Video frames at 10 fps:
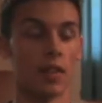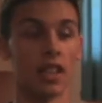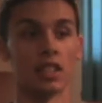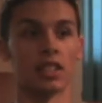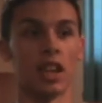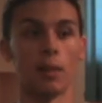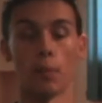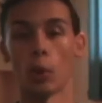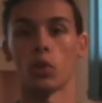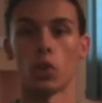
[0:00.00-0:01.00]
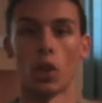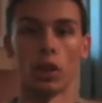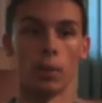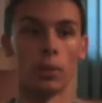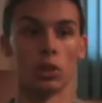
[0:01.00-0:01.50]
He assigned both
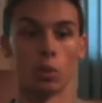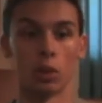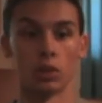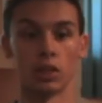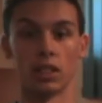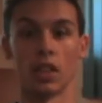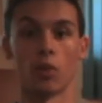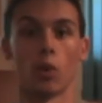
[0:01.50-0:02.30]
Charlie and Miss Quill to take